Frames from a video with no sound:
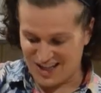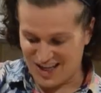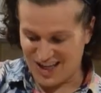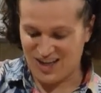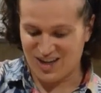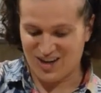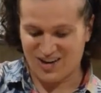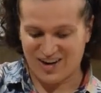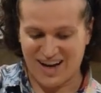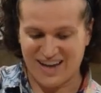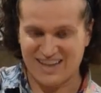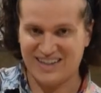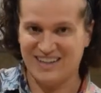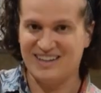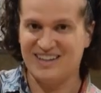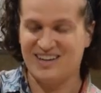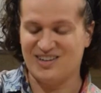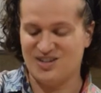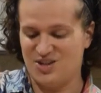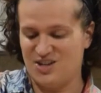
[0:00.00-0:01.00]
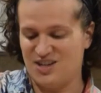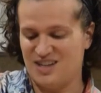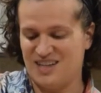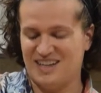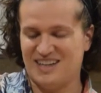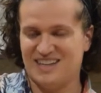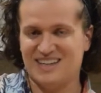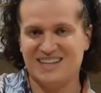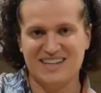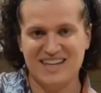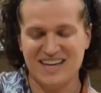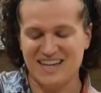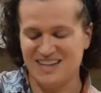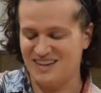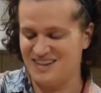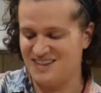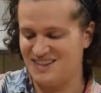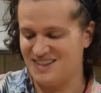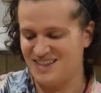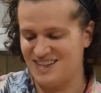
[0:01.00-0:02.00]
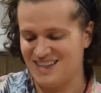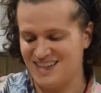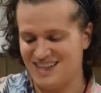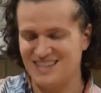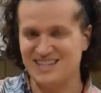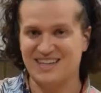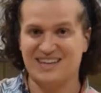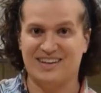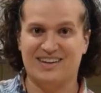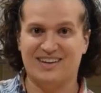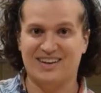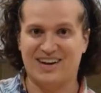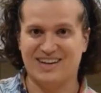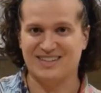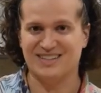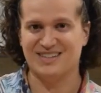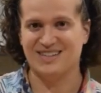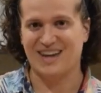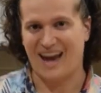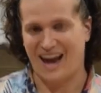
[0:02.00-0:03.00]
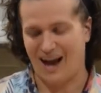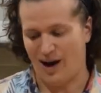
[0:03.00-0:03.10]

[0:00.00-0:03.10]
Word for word: get your hand in there so you can get the seeds and the guts